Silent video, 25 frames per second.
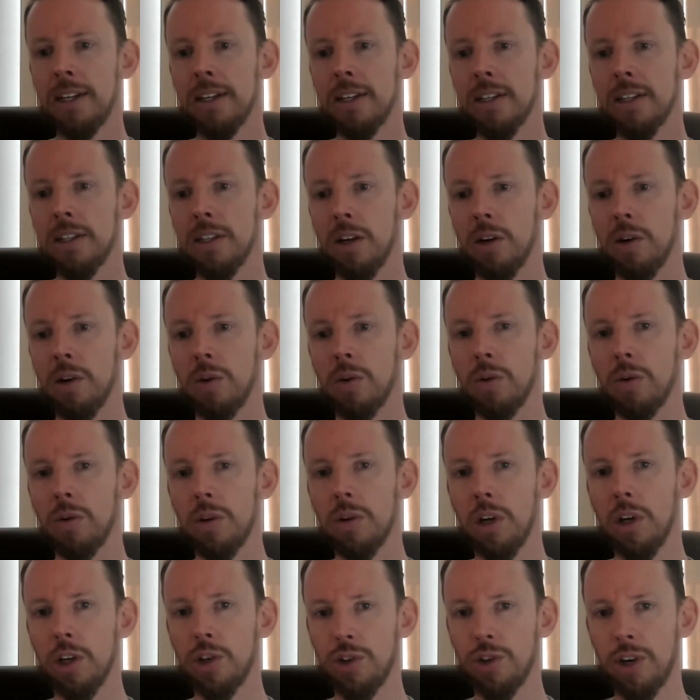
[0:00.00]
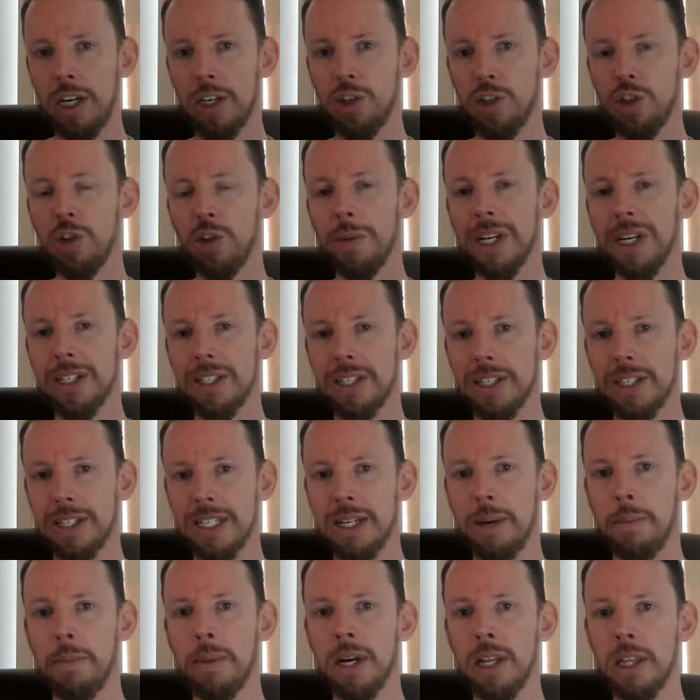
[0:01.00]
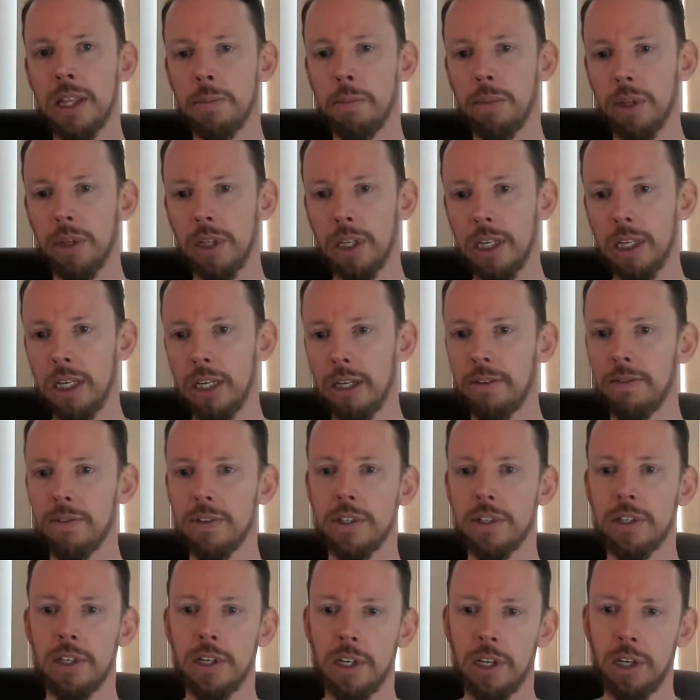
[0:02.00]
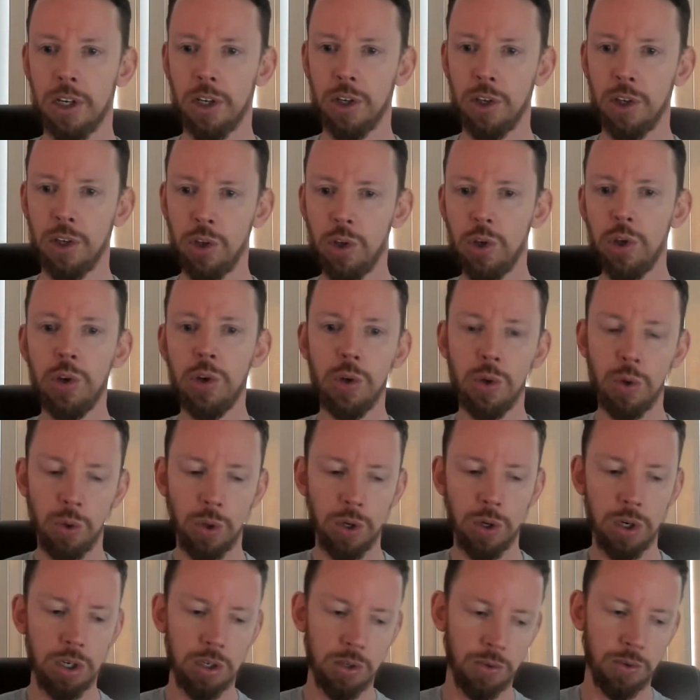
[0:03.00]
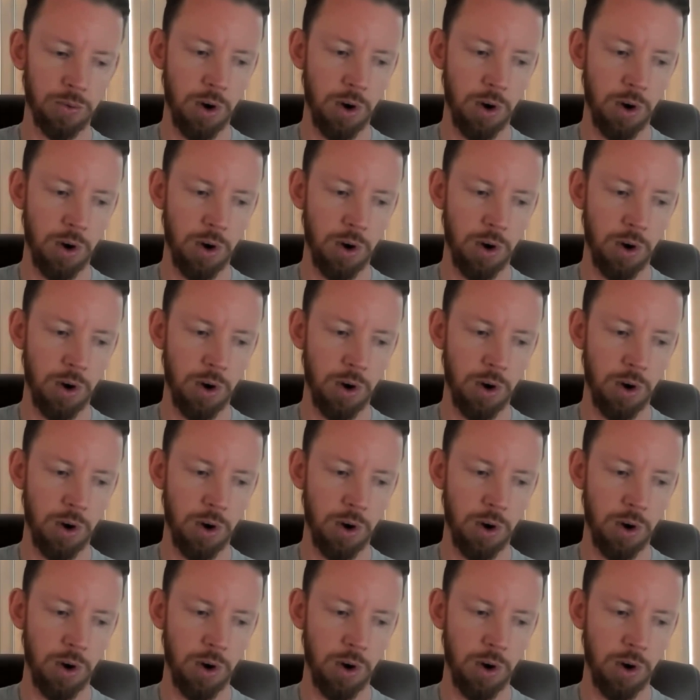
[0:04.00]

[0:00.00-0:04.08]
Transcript: So a transhumanist is somebody that believes you,